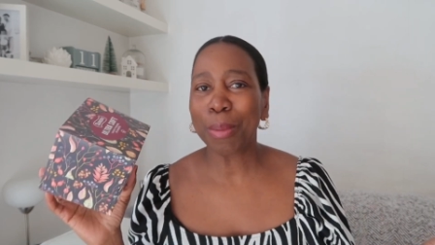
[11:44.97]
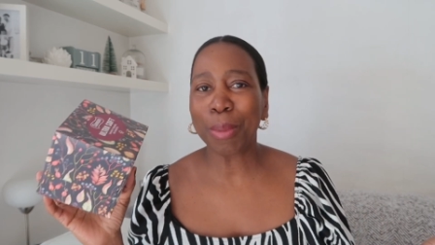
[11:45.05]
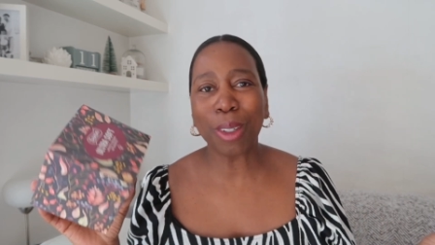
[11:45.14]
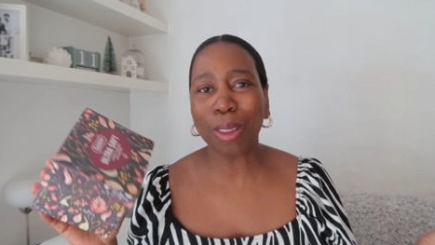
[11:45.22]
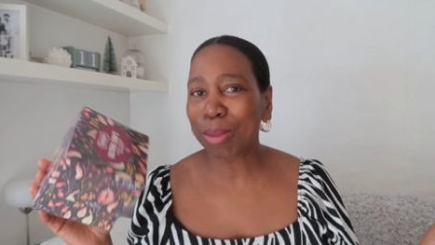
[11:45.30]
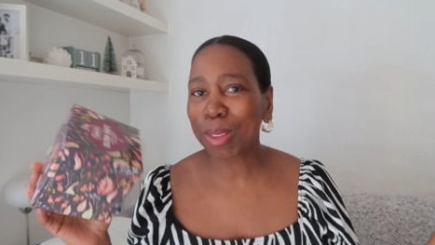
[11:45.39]

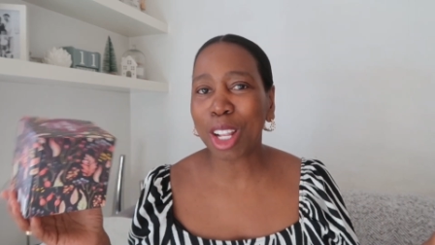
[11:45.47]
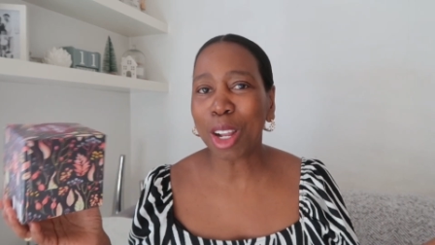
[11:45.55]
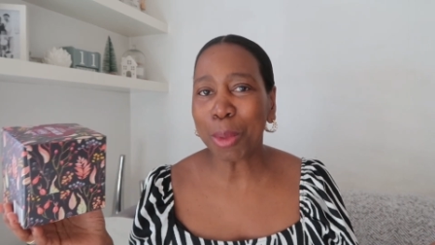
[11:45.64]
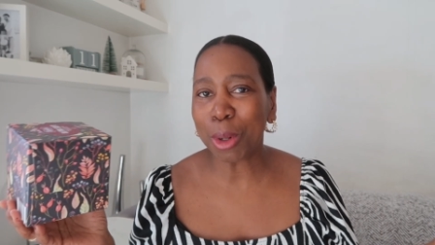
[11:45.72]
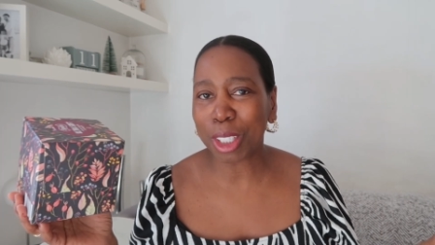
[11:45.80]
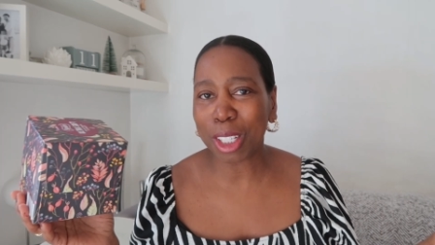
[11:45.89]
but
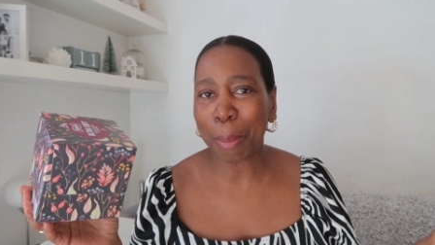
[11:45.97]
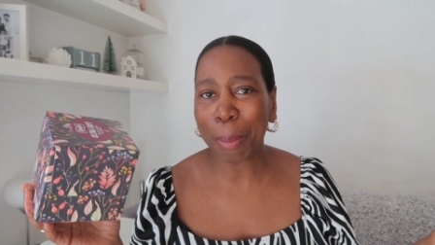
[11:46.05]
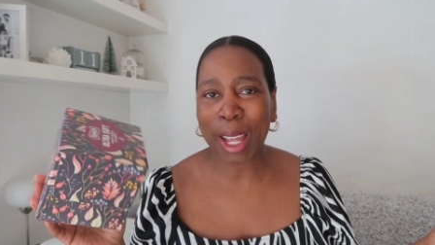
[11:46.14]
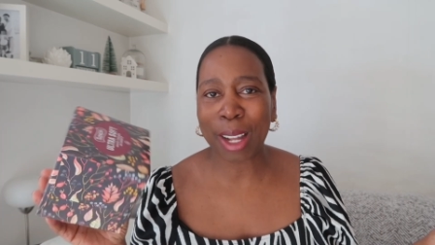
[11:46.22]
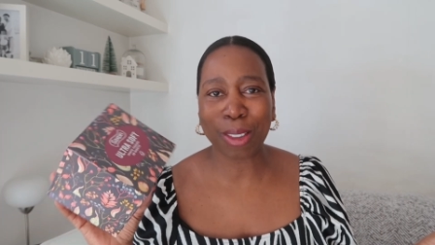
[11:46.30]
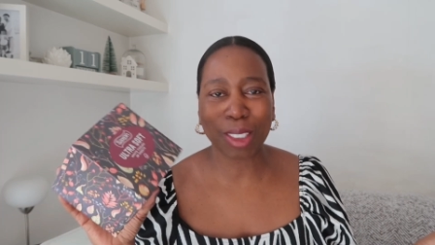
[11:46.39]
no more than a
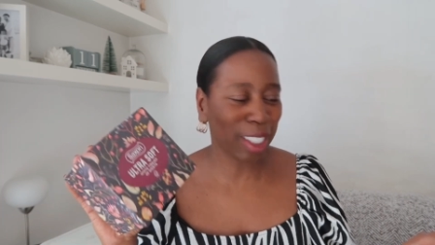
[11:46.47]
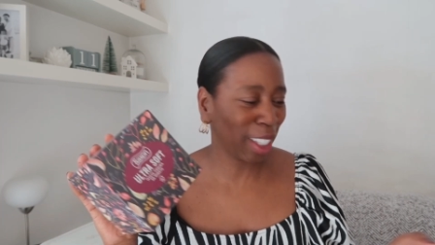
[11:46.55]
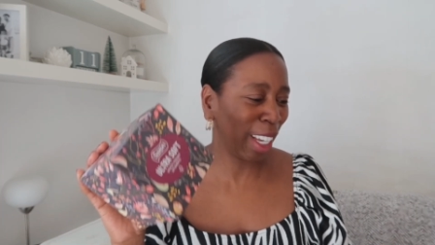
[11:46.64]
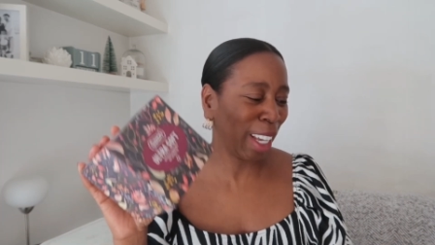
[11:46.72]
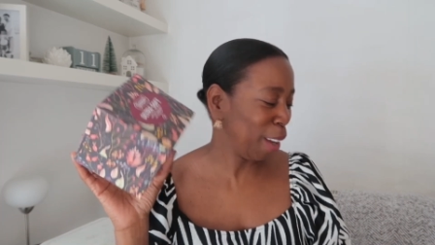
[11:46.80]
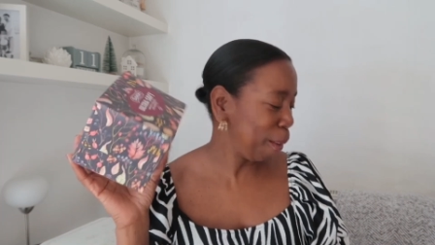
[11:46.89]
pound
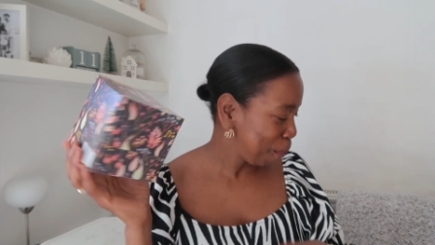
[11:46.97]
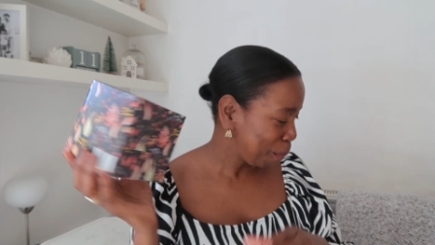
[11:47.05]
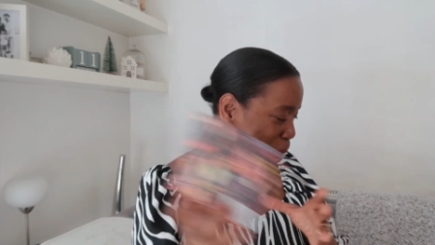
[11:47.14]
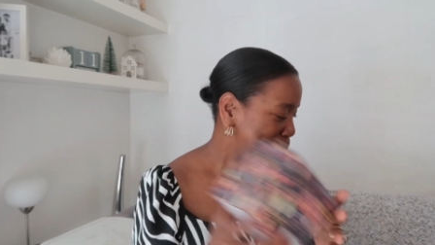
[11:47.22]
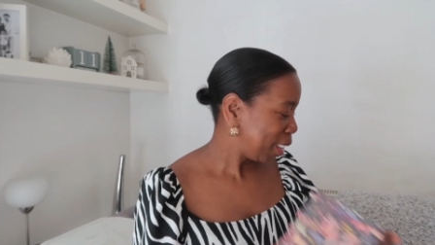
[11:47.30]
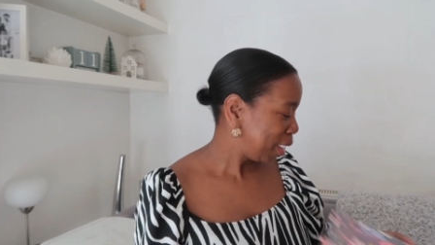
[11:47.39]
okay
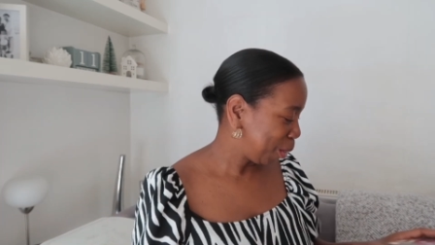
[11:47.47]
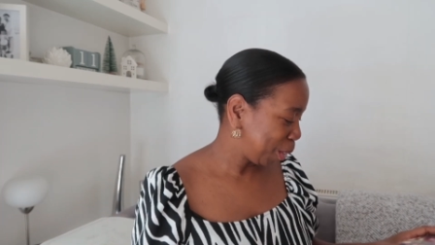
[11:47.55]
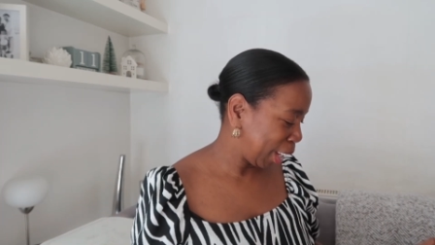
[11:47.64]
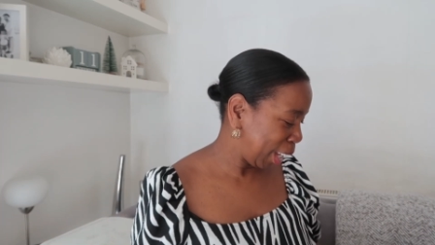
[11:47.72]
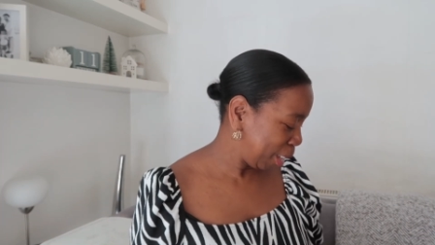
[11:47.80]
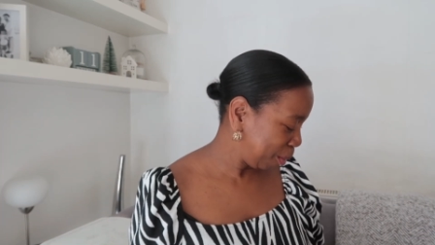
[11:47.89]

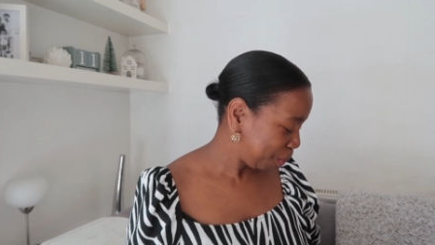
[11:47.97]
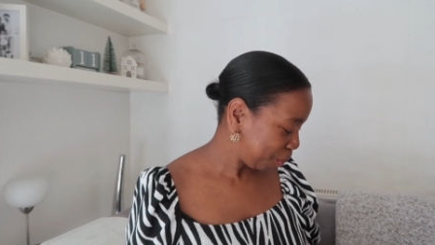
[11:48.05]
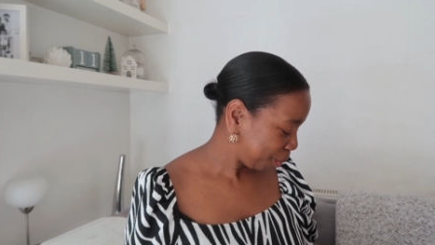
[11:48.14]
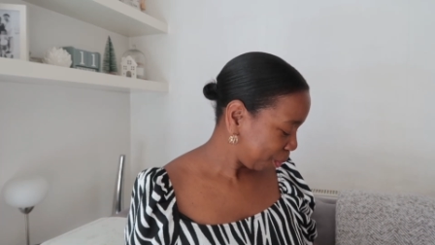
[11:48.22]
for that